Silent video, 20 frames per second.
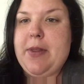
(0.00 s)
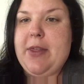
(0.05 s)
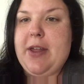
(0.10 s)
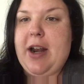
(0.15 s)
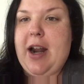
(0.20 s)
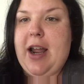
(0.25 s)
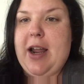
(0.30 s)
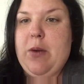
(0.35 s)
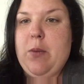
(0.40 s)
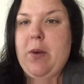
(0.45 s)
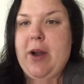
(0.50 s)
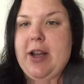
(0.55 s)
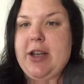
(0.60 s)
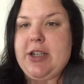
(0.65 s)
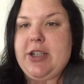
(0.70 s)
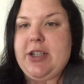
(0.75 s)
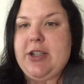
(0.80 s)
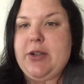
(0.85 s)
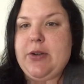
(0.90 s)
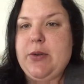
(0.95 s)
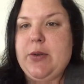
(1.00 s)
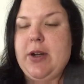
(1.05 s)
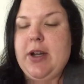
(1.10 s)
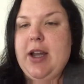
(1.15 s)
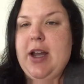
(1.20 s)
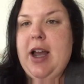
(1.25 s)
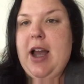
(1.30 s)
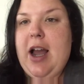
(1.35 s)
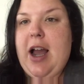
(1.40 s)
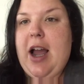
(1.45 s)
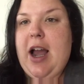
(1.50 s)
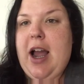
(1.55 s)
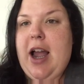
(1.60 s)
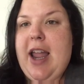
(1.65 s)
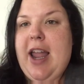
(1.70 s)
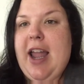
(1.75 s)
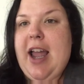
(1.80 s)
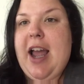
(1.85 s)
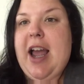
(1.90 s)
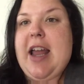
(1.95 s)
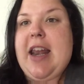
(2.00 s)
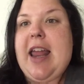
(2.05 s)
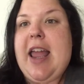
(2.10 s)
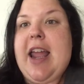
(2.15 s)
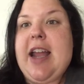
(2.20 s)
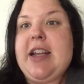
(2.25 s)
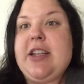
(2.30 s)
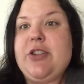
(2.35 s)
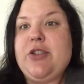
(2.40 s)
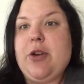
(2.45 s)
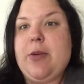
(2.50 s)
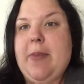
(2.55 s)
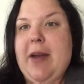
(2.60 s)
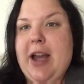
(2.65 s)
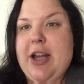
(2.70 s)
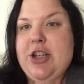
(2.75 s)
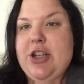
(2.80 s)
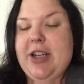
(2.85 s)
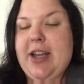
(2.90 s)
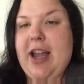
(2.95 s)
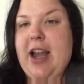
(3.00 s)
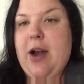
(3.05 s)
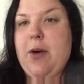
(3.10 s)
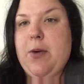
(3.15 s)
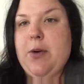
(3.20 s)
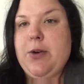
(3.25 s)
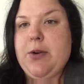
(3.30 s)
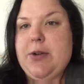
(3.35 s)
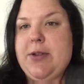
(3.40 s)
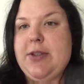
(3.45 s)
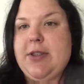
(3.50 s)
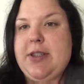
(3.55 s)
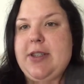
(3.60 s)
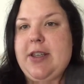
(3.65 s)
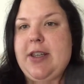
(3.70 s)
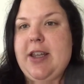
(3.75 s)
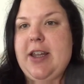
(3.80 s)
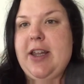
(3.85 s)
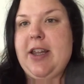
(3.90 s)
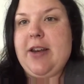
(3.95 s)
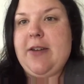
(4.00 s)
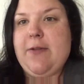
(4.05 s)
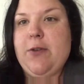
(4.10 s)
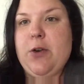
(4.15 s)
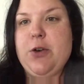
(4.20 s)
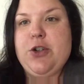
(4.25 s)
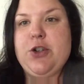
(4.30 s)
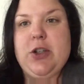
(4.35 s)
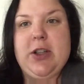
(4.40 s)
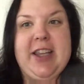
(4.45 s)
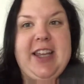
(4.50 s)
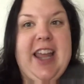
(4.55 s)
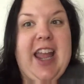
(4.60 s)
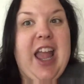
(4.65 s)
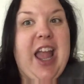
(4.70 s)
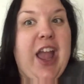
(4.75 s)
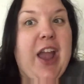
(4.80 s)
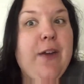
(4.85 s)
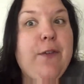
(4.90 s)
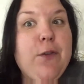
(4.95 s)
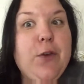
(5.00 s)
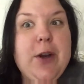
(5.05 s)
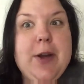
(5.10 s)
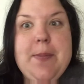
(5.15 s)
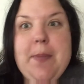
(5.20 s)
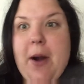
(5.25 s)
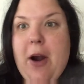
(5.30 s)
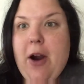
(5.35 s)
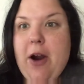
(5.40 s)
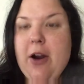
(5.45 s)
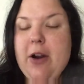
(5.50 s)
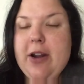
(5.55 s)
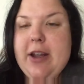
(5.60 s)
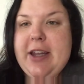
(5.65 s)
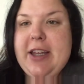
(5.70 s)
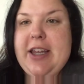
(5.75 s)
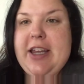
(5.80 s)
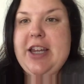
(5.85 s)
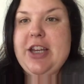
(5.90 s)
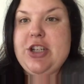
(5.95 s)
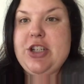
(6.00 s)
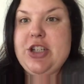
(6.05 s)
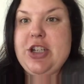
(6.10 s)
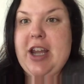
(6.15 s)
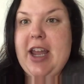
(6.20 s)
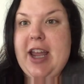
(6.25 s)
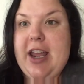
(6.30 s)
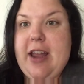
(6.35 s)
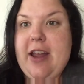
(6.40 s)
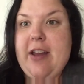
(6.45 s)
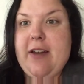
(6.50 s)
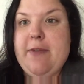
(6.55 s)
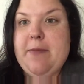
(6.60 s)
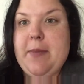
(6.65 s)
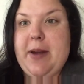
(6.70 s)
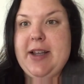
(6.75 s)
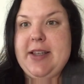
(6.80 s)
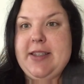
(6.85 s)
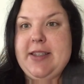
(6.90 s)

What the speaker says: that I went to, I had extra magic hours in virtually every park each day of my